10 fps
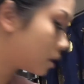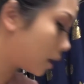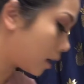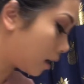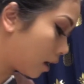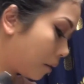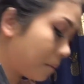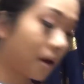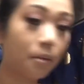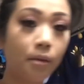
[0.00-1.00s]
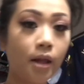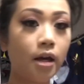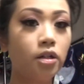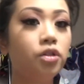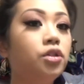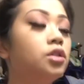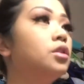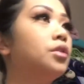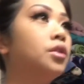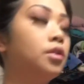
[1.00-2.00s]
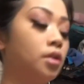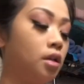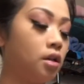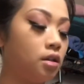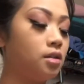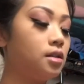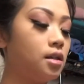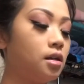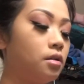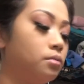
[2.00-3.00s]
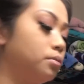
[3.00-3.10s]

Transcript: going to add my blush. This is like a